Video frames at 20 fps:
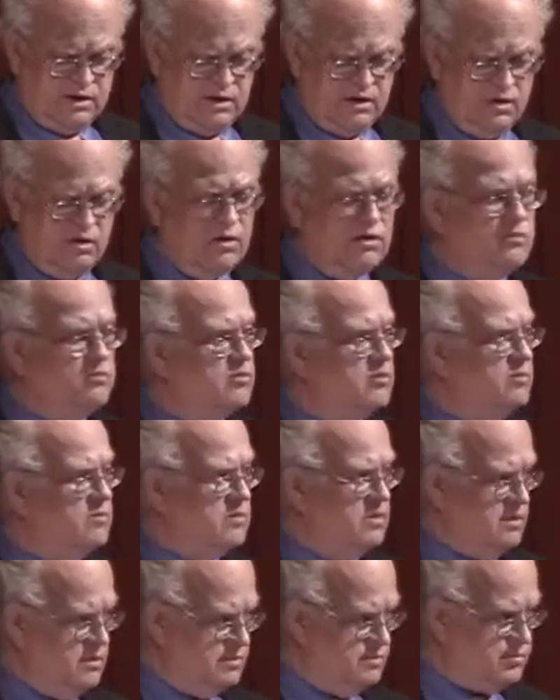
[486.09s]
uh,
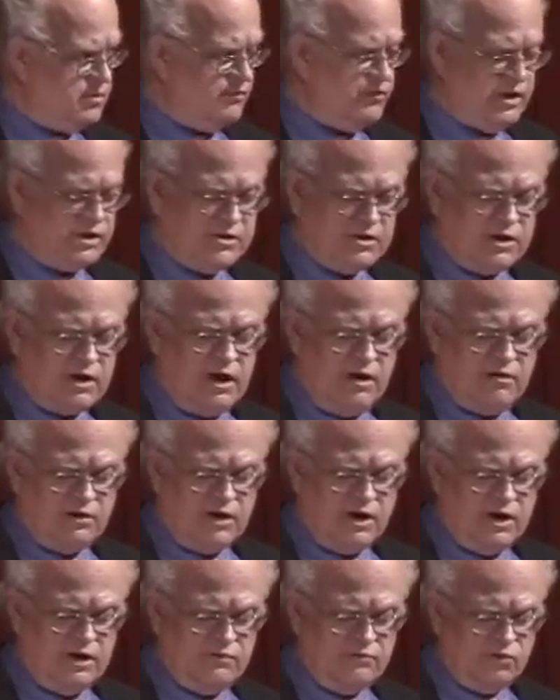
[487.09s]
Professor Gao
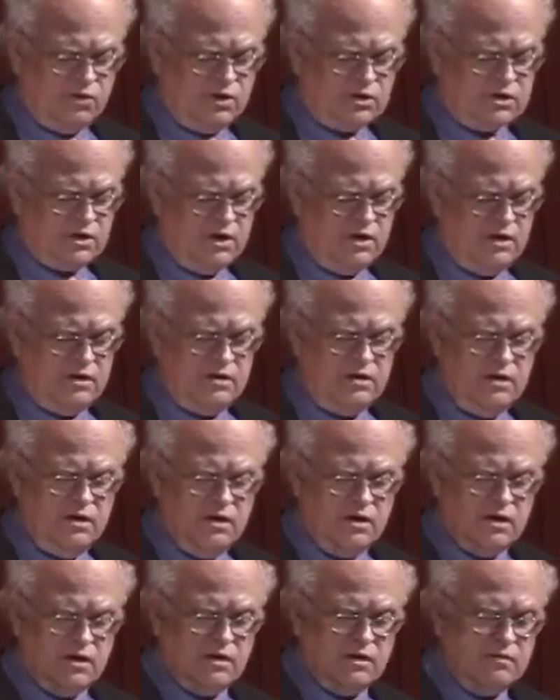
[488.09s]
and I have worked on
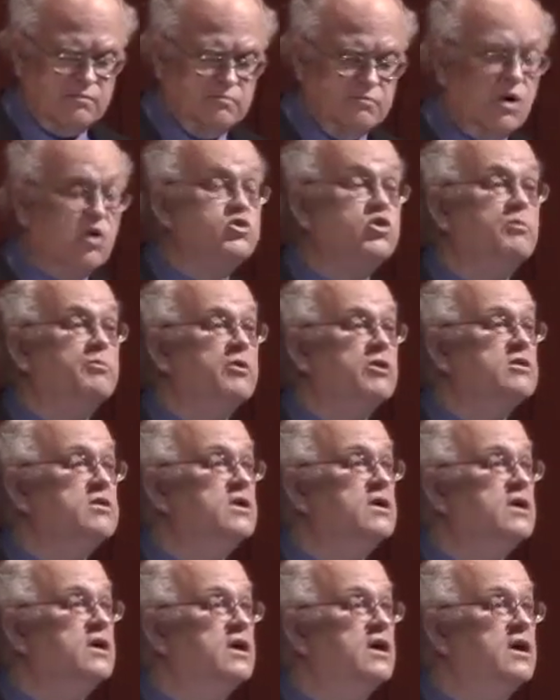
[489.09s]
uh, multiple
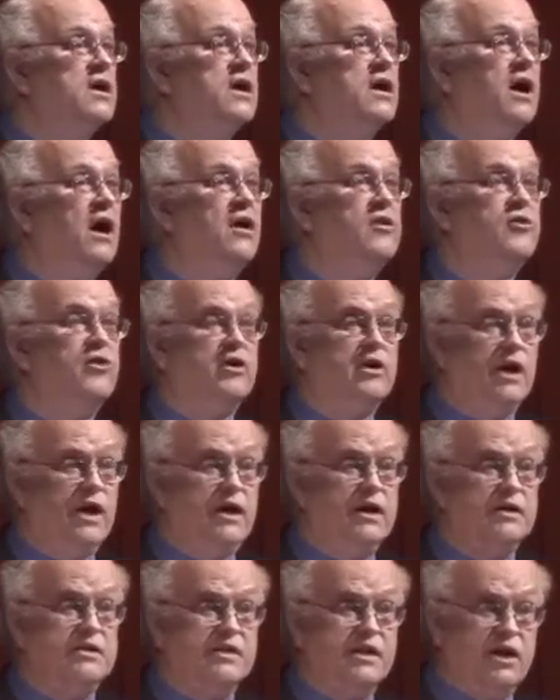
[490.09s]
other
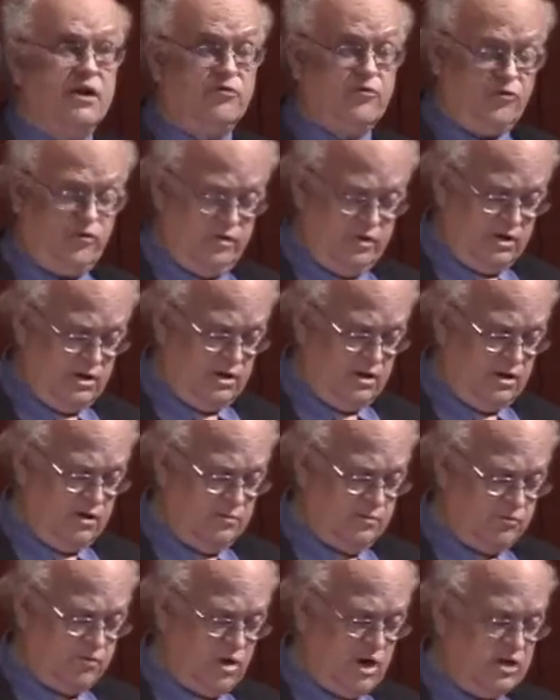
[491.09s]

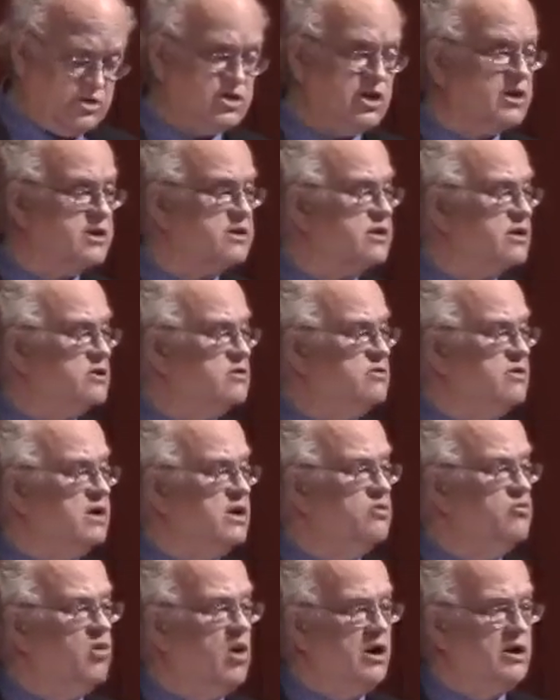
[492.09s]
NSF projects,
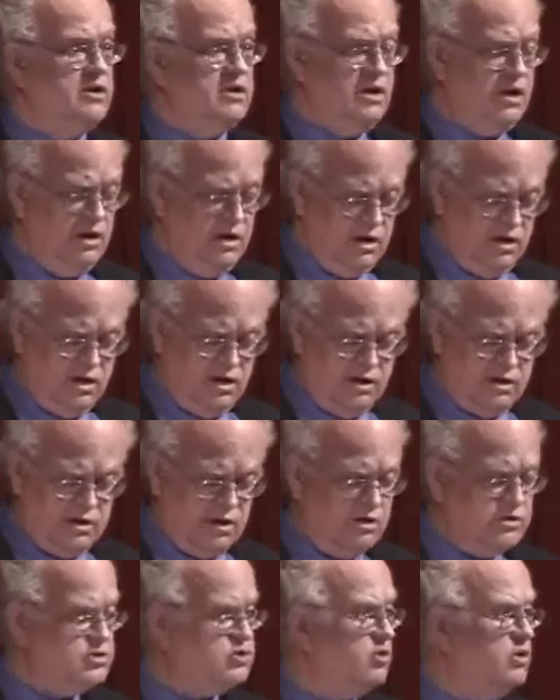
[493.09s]
including one on
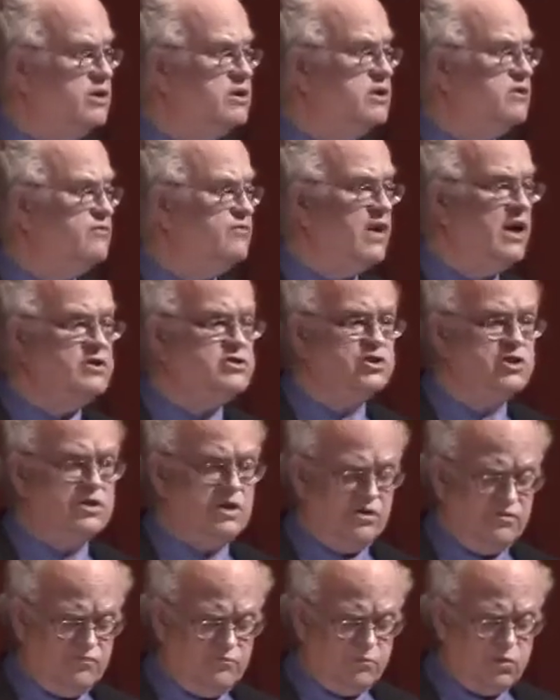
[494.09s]
our joint
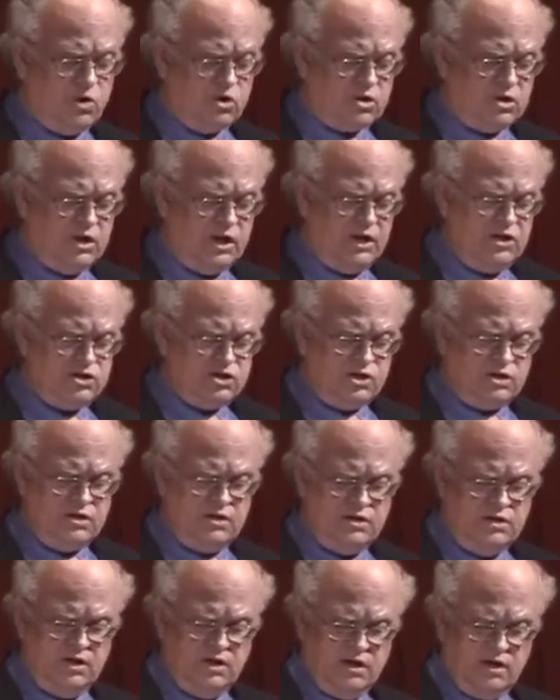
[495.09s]
invention of
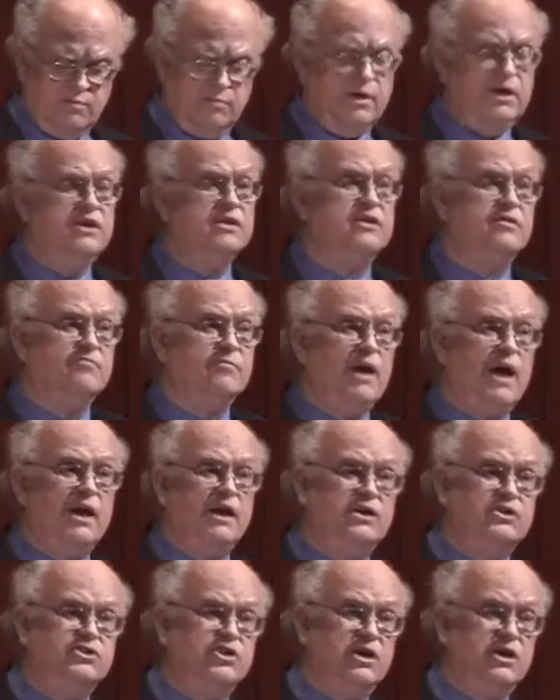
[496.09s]
percolation, a means of
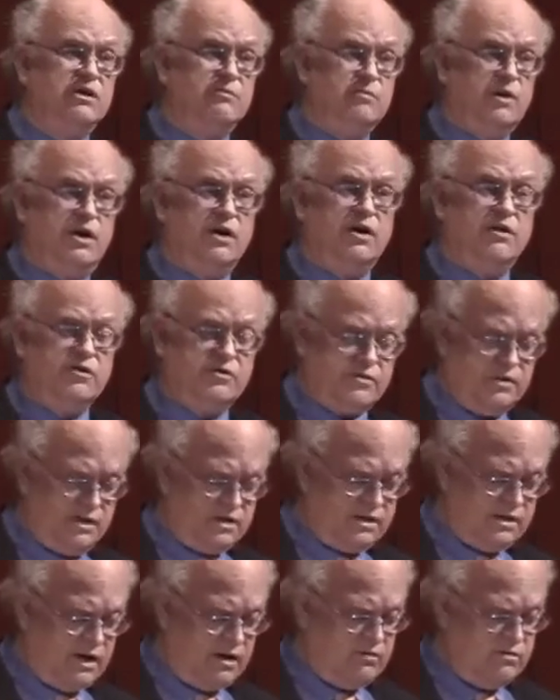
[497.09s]
managing, among other
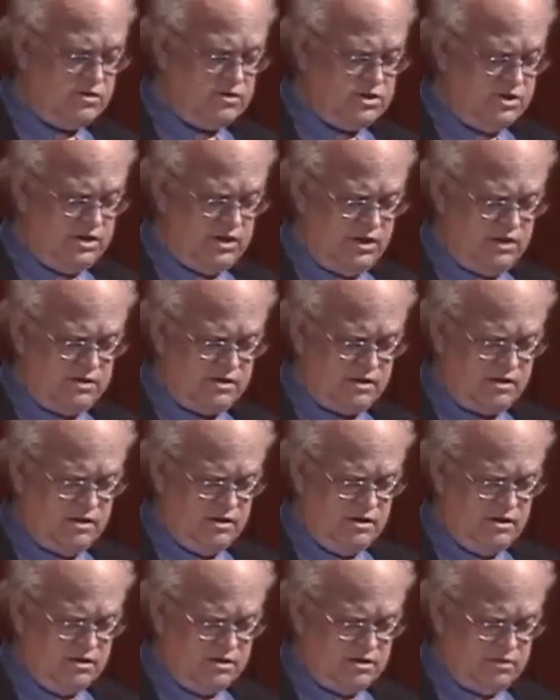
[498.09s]
things,
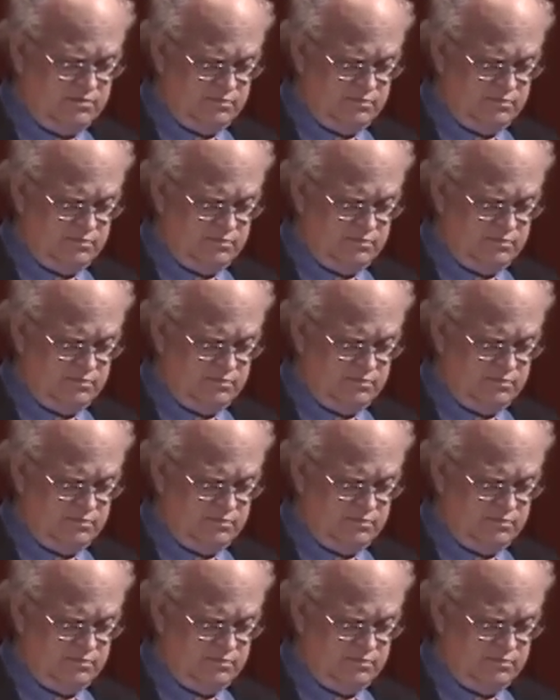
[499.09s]
heterogeneous